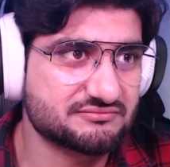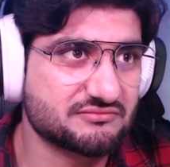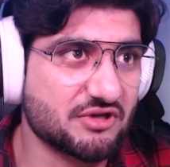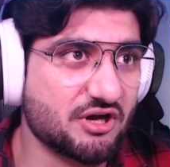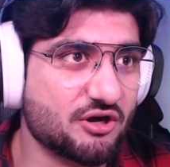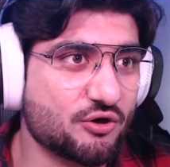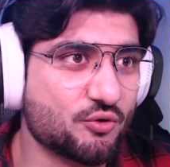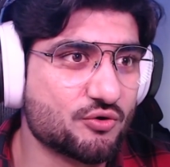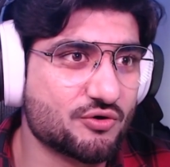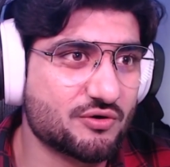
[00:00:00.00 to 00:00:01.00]
Uh-oh.
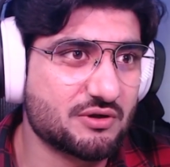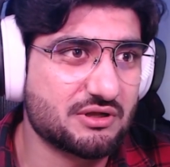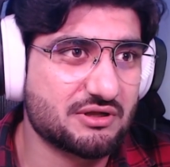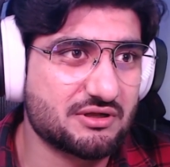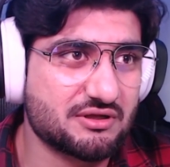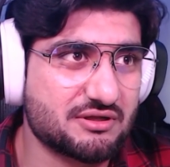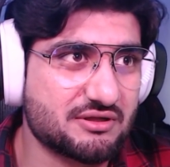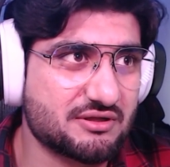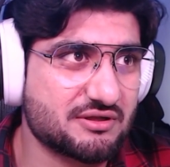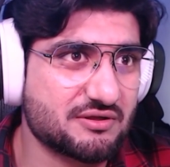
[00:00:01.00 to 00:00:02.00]

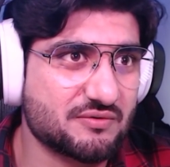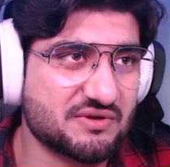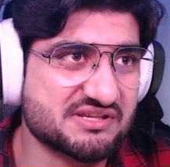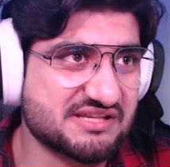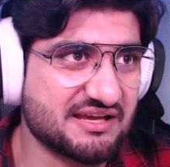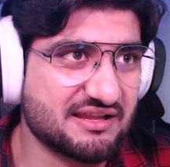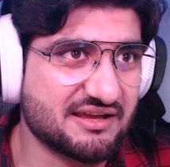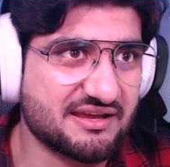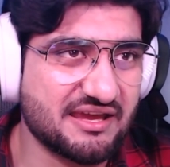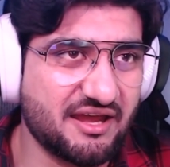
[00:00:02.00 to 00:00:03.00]
What is that, like
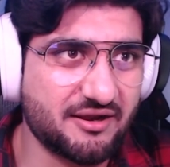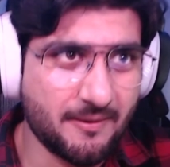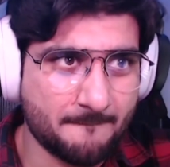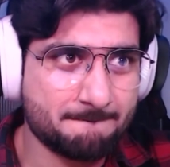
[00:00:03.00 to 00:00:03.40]
a cannon?